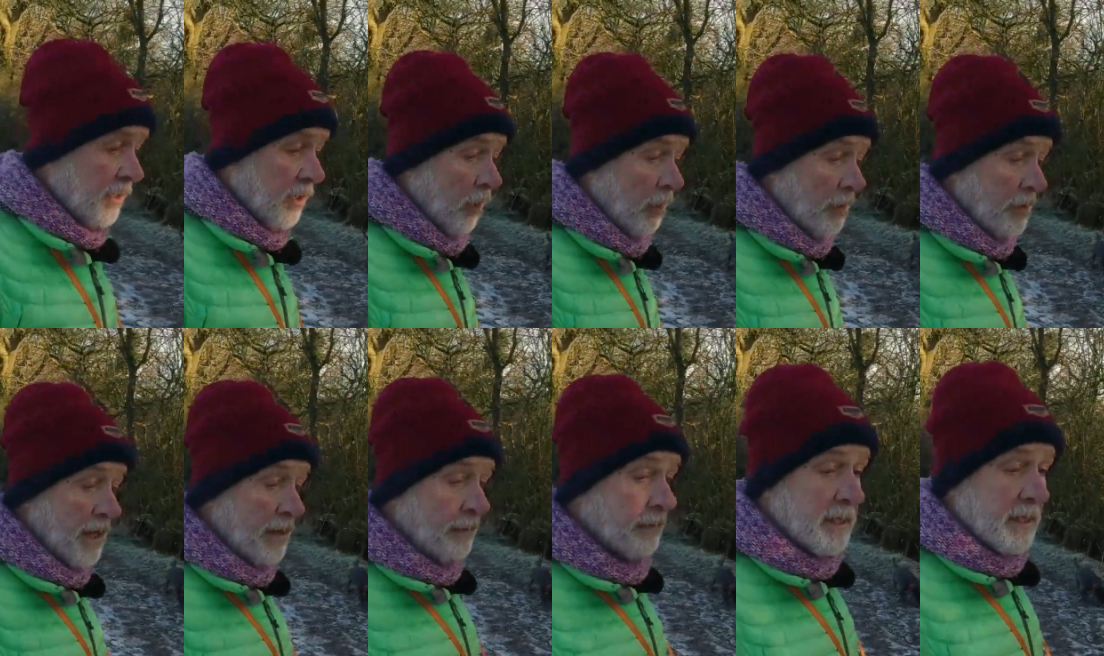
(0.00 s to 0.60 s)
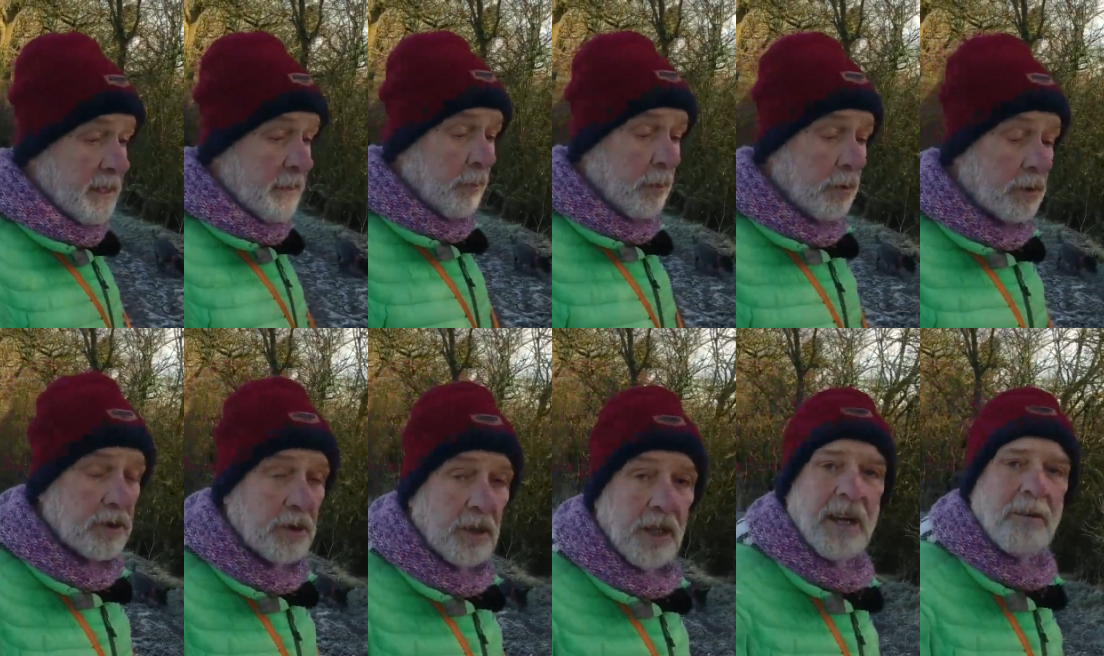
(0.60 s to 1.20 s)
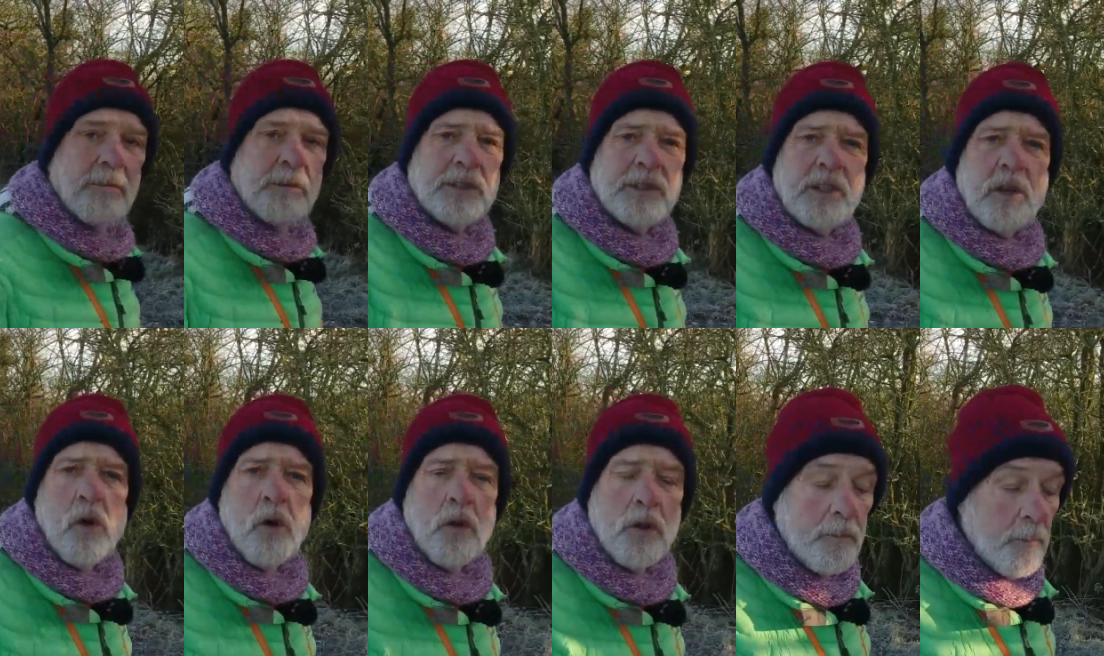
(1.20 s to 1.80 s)
they call it nipped in the bud. So that will
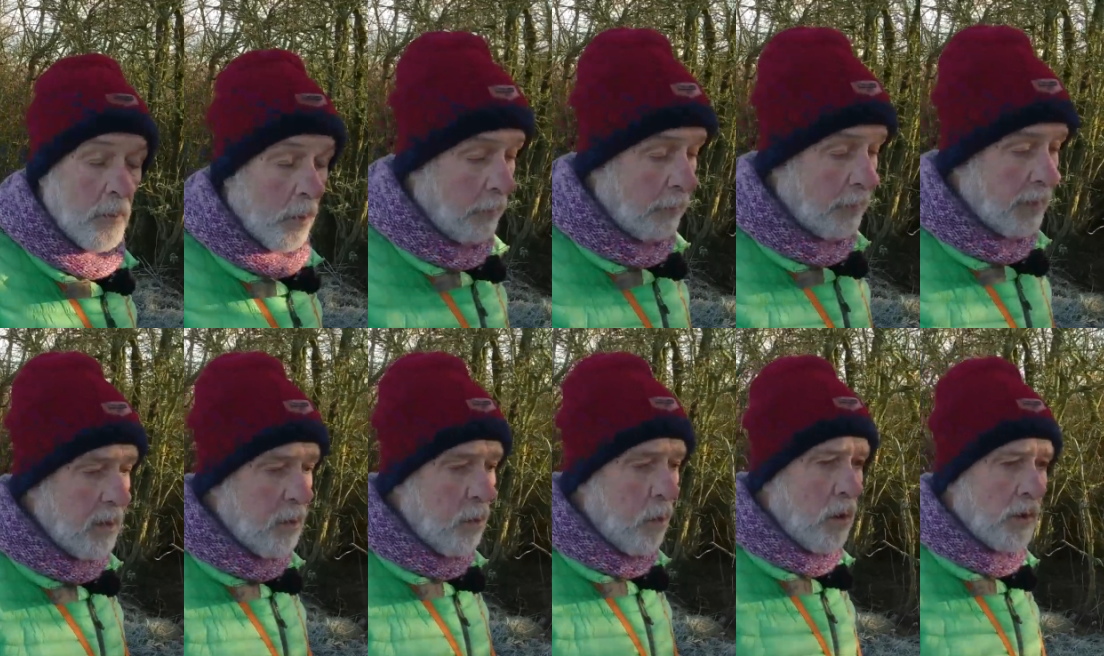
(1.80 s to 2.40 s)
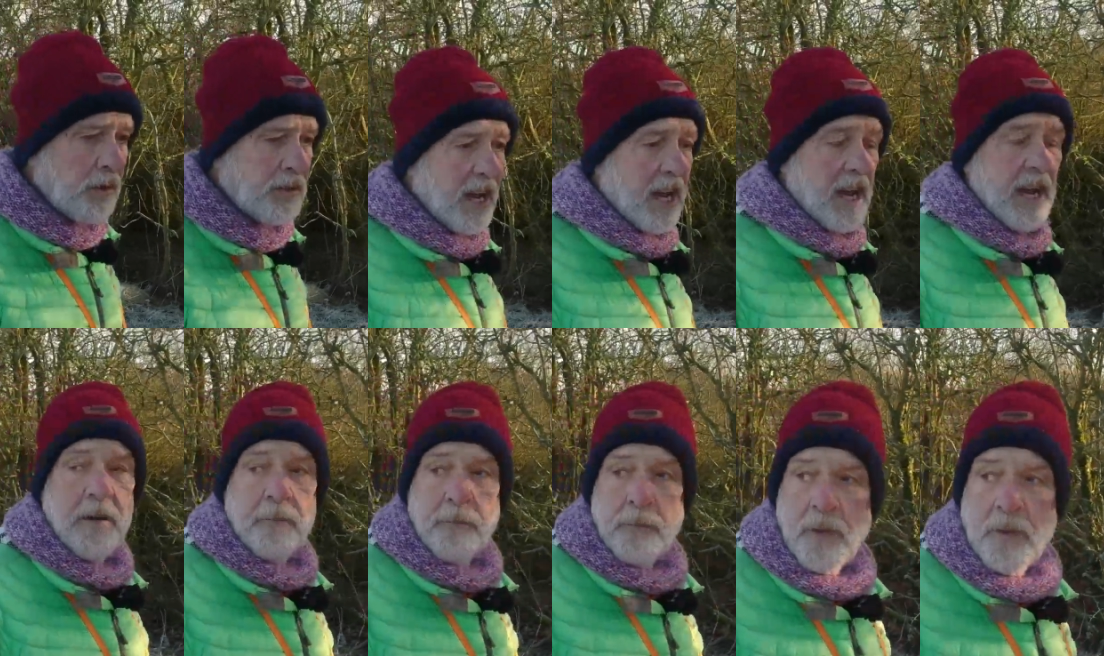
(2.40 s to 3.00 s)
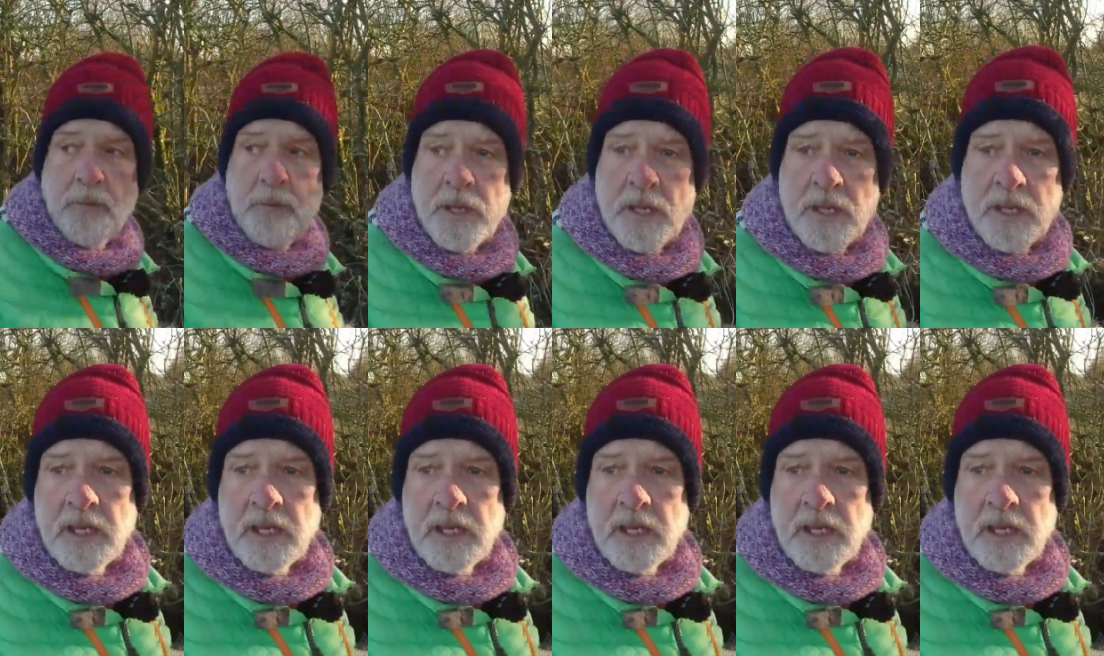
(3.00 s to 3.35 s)
slow them up, but it won't harm them.